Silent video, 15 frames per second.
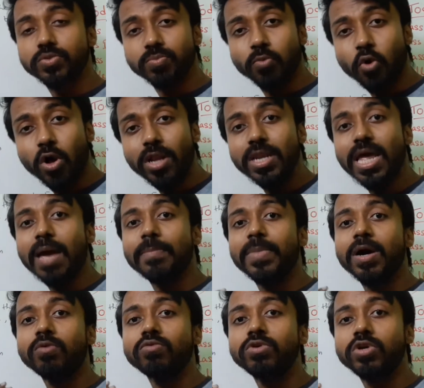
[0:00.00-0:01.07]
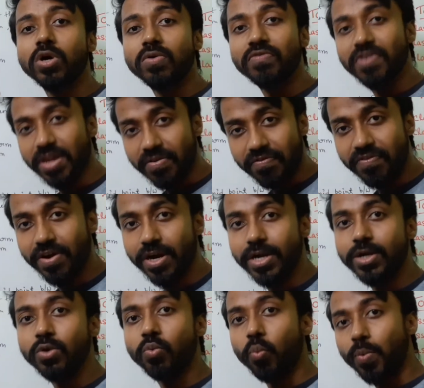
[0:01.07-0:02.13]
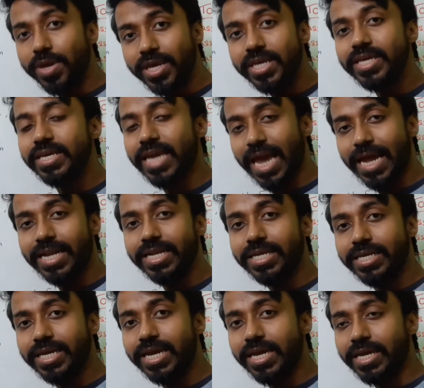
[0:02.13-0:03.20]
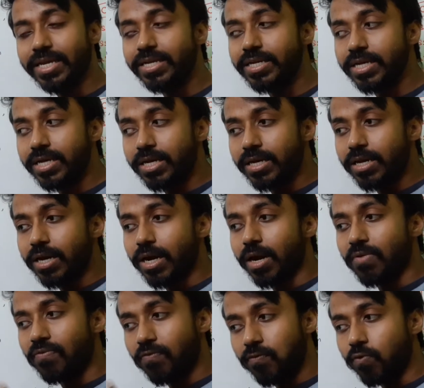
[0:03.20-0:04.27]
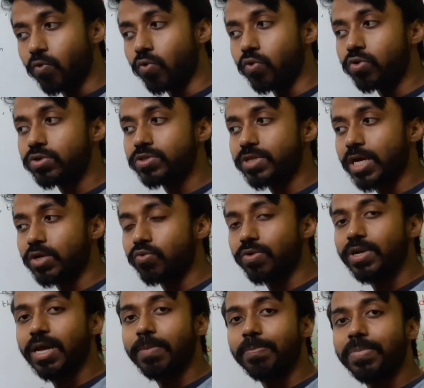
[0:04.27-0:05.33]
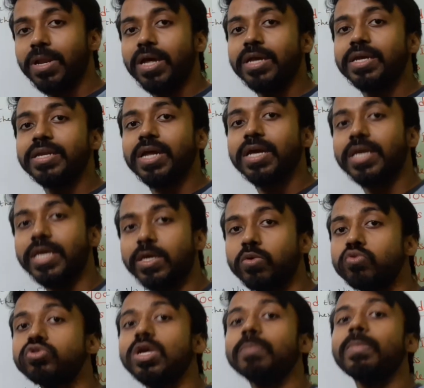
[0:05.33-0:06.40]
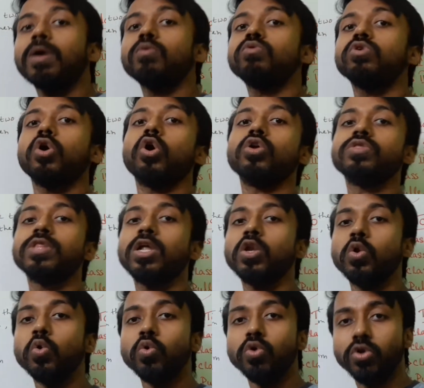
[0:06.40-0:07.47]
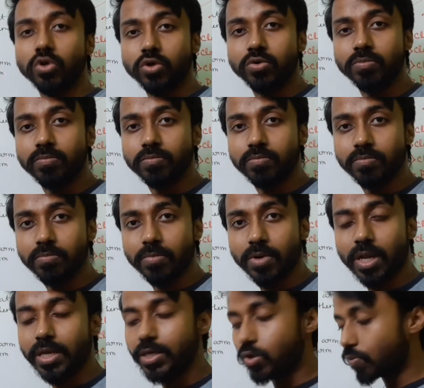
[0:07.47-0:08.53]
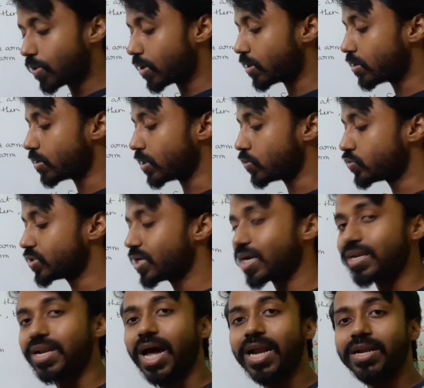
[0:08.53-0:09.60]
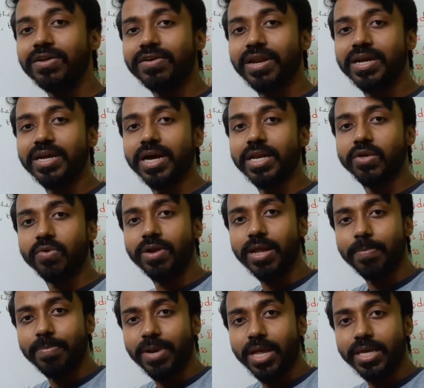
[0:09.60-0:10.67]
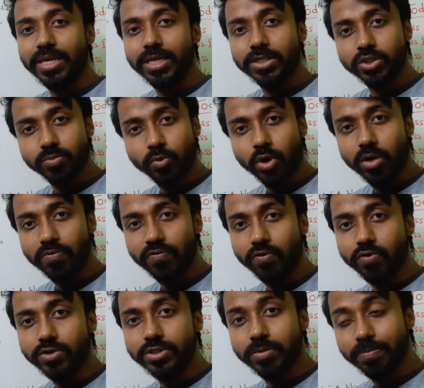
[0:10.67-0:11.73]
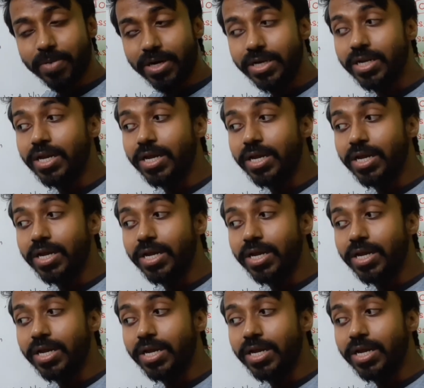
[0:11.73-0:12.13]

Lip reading: small amount of effort we can get a force that will apply in a huge amount on the load. Like you are using a nutcracker, you are applying a small force, but